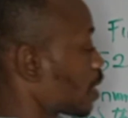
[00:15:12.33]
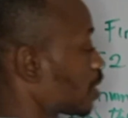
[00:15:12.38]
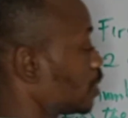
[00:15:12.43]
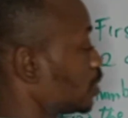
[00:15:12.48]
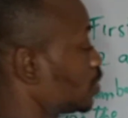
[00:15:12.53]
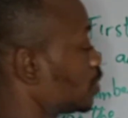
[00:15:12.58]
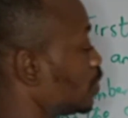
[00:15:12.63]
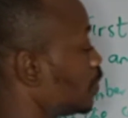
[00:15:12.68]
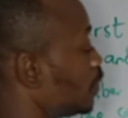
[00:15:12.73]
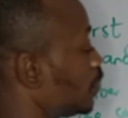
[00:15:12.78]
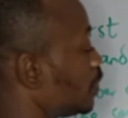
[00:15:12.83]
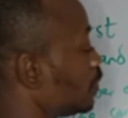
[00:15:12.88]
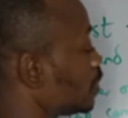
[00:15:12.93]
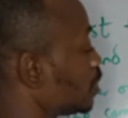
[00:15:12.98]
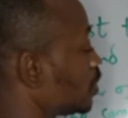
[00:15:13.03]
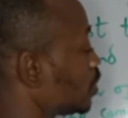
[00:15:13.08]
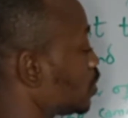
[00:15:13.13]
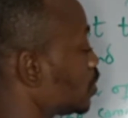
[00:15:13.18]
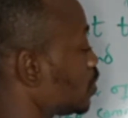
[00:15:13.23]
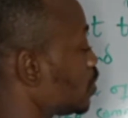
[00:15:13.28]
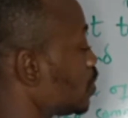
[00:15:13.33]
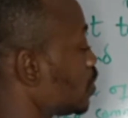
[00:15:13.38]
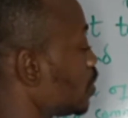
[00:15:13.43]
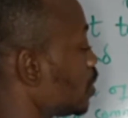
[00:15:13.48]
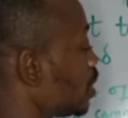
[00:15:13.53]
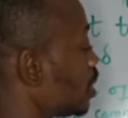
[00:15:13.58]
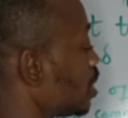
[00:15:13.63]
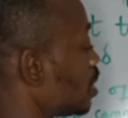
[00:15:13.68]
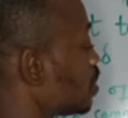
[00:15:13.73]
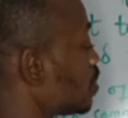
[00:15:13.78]
So 52
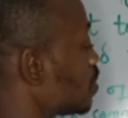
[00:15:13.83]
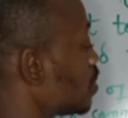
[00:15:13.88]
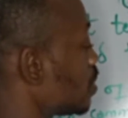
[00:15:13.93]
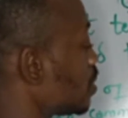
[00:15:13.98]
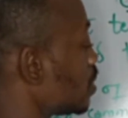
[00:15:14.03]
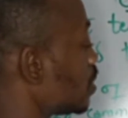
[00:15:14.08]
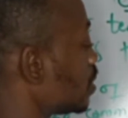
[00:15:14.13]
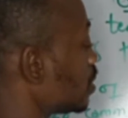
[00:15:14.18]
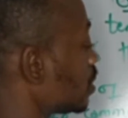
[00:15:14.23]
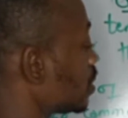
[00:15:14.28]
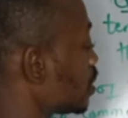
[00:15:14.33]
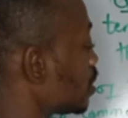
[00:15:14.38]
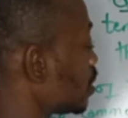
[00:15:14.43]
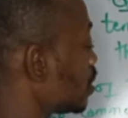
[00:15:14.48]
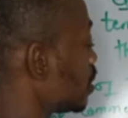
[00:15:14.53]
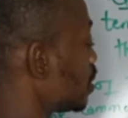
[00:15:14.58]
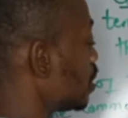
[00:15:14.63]
equals